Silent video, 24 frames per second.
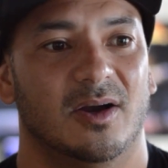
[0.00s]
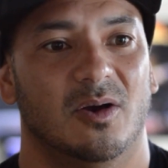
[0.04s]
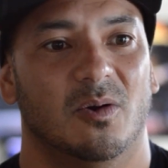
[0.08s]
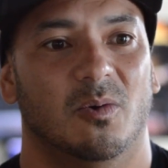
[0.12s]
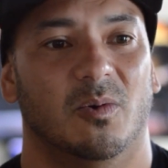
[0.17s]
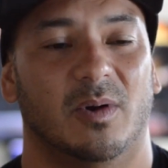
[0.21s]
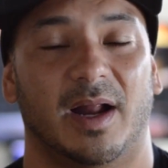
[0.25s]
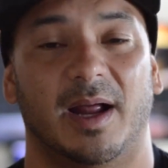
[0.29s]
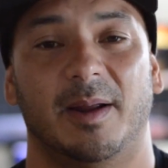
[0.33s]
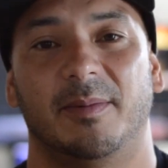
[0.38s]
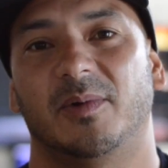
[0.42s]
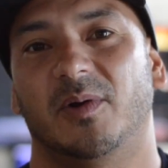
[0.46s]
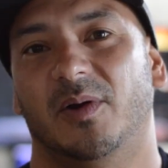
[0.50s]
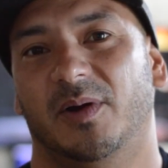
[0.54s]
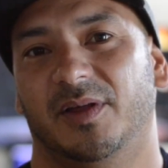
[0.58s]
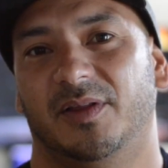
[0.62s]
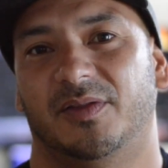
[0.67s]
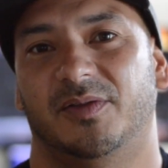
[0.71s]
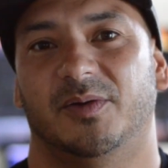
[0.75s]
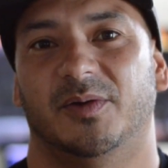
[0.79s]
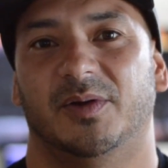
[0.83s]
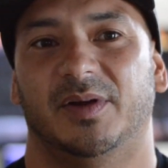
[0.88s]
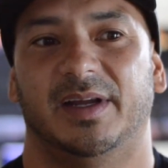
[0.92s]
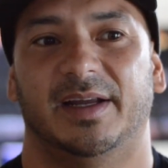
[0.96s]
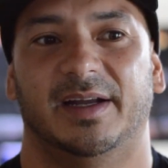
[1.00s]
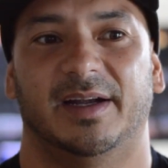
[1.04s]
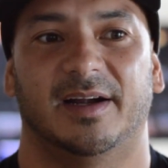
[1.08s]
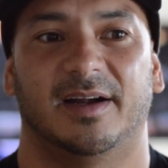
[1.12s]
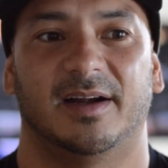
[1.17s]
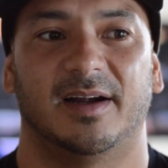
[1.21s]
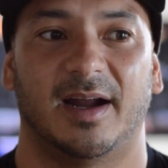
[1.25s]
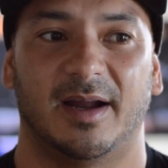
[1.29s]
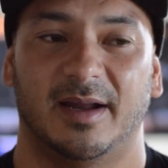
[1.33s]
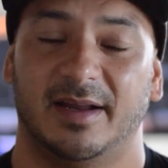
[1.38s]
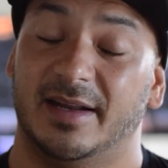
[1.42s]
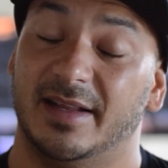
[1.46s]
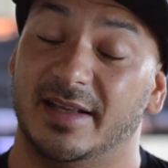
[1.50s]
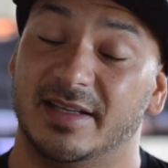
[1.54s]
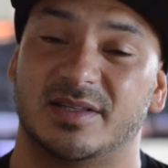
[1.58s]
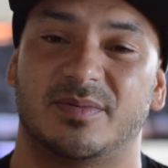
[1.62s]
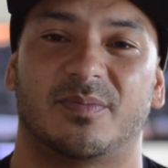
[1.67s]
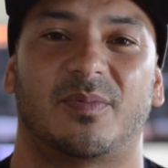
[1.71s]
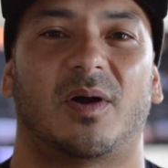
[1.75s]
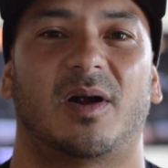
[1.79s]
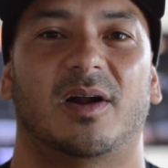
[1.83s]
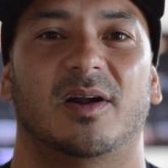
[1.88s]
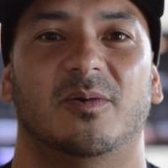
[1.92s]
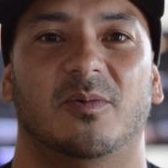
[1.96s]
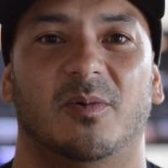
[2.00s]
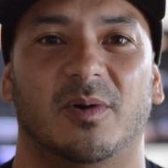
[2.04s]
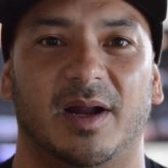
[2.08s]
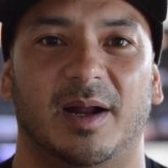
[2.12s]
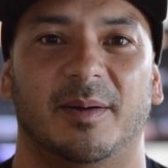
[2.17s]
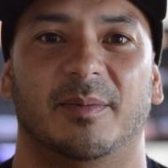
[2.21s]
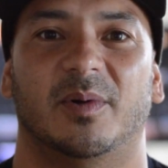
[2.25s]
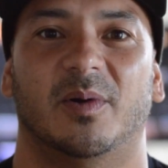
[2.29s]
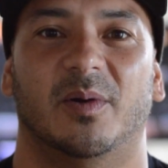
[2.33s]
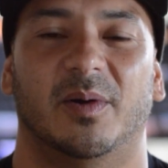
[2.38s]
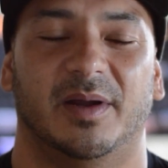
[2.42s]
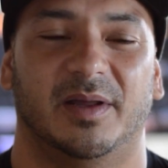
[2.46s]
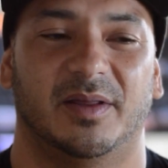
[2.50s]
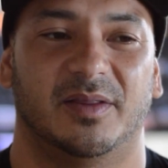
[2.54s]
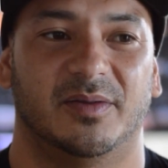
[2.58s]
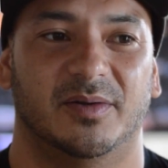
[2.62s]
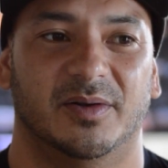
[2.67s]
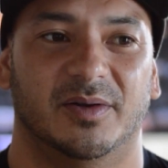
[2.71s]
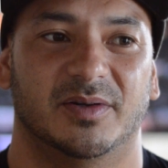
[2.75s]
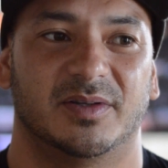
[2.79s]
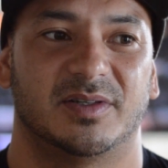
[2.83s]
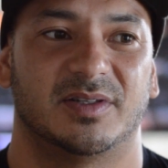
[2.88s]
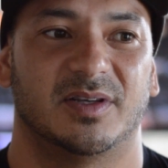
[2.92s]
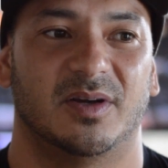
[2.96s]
what I'm going through here, it is part of what I'm going through.